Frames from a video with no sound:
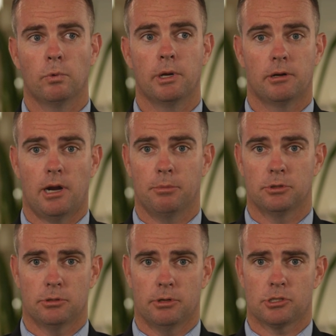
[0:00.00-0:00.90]
We are
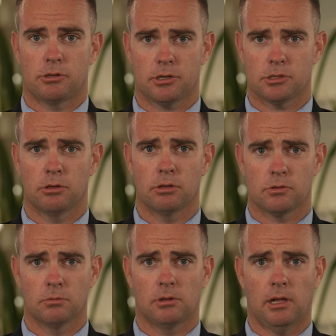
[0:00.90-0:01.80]
able to extract
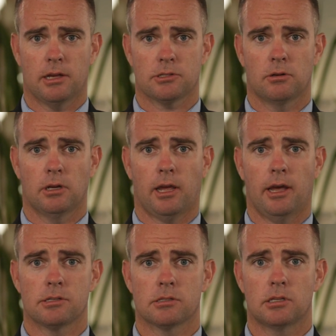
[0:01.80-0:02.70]
students from class on
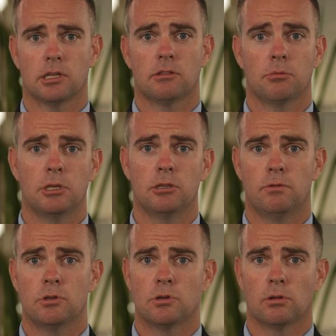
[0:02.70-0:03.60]
occasions to give them
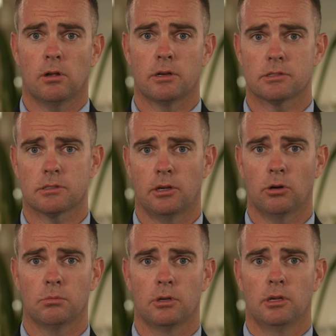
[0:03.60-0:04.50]
individualised
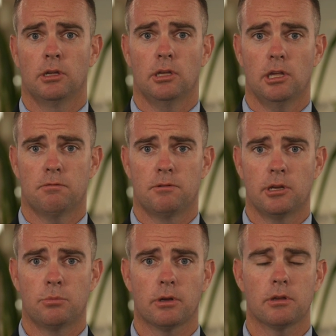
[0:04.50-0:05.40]
help if
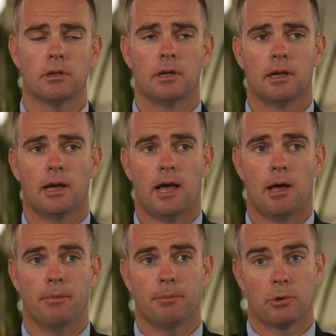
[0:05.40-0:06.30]
need be,
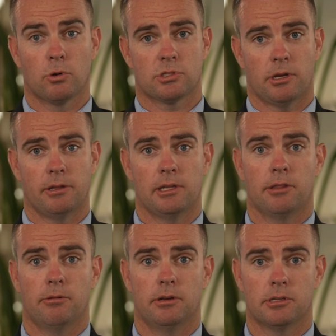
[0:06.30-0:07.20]
but also at the
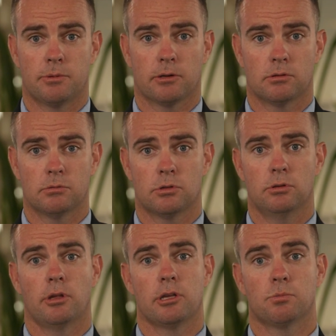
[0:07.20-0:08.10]
other end of the spectrum
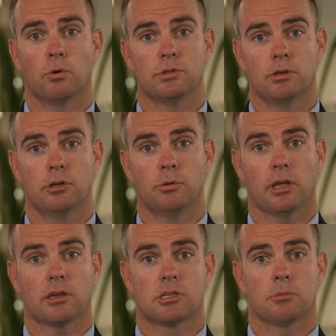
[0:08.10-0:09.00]
too, those boys that are
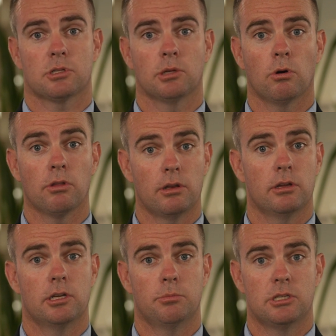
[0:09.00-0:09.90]
doing exceptionally well that
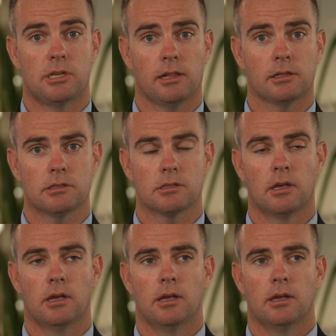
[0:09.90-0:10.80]
need to be challenged.